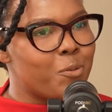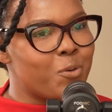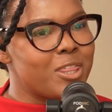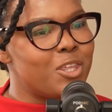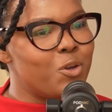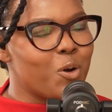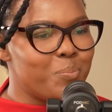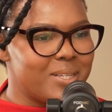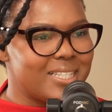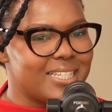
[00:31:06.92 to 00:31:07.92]
with your
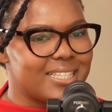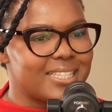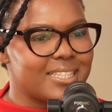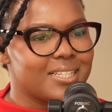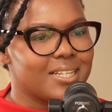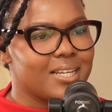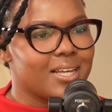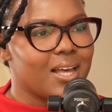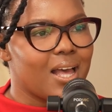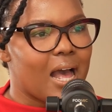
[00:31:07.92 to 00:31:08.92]
business,
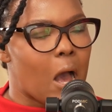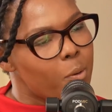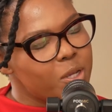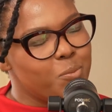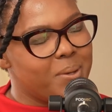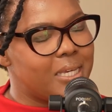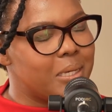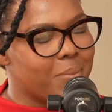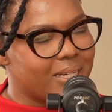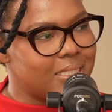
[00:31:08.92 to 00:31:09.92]
how are you
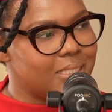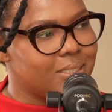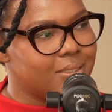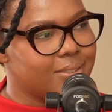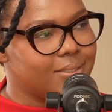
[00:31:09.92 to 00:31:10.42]
making money?